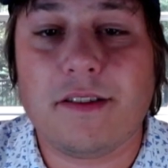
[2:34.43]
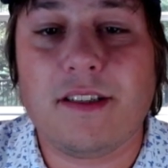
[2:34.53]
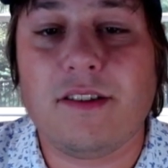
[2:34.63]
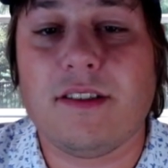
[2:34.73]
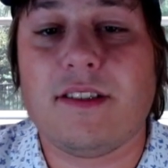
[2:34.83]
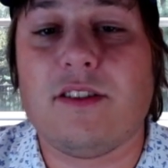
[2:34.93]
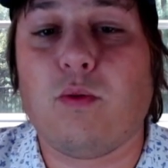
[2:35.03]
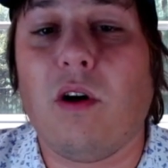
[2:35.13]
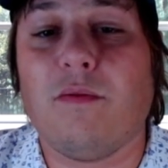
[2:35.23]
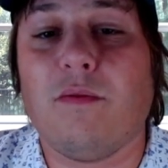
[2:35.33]
You can see
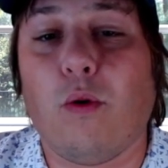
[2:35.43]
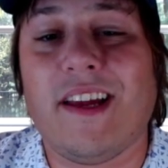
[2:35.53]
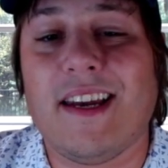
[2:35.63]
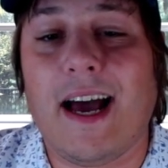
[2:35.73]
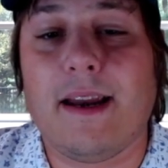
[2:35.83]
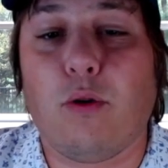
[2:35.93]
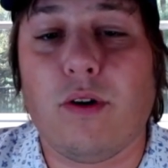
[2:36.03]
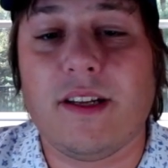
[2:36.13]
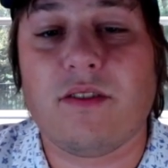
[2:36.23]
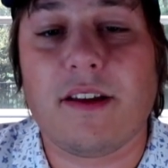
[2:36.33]
12.9
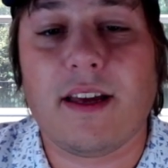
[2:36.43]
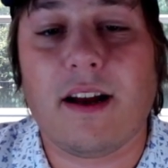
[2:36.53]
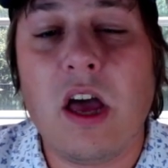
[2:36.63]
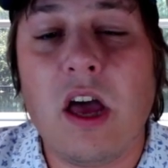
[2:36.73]
points right there,